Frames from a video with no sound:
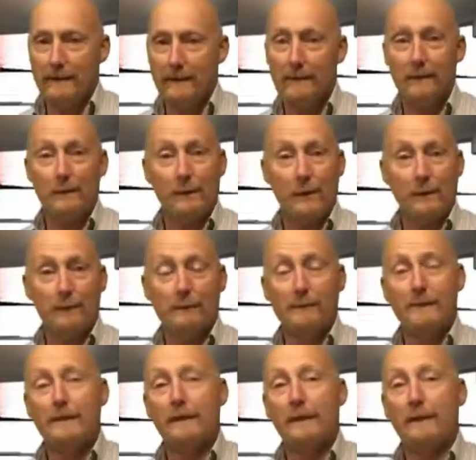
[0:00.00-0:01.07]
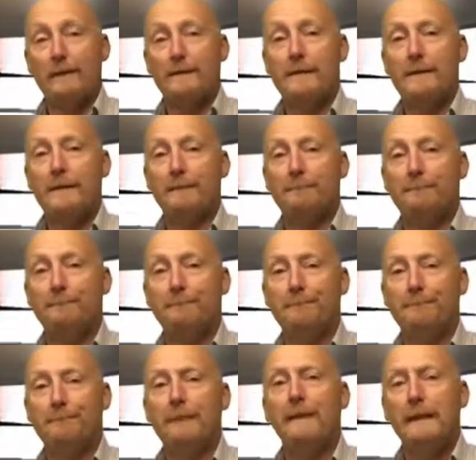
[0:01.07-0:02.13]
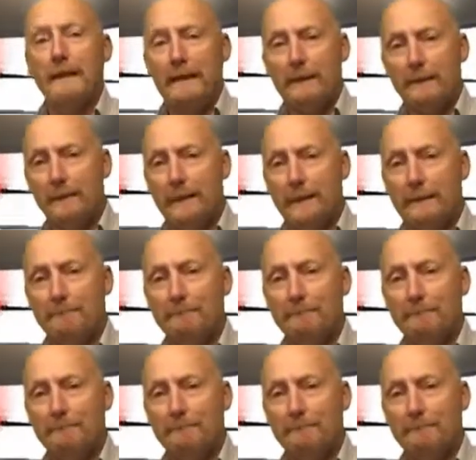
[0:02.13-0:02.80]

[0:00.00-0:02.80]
that the problems start for some. Here's why.